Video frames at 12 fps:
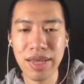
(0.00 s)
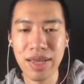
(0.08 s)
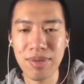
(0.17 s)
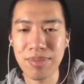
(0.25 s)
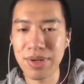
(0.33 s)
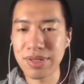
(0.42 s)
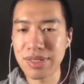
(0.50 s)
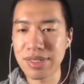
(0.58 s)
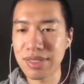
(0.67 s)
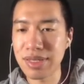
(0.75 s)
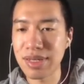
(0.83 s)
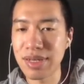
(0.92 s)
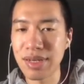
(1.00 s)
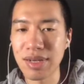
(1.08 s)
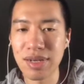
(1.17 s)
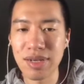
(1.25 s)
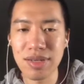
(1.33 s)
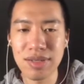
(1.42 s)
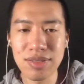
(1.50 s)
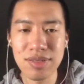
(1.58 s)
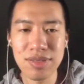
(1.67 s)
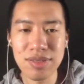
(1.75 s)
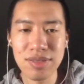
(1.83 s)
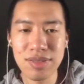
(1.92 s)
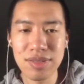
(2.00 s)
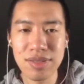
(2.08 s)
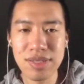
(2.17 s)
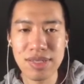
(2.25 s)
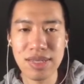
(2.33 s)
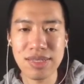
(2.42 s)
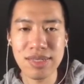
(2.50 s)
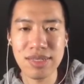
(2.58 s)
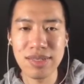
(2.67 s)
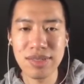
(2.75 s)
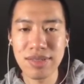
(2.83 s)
have this sys.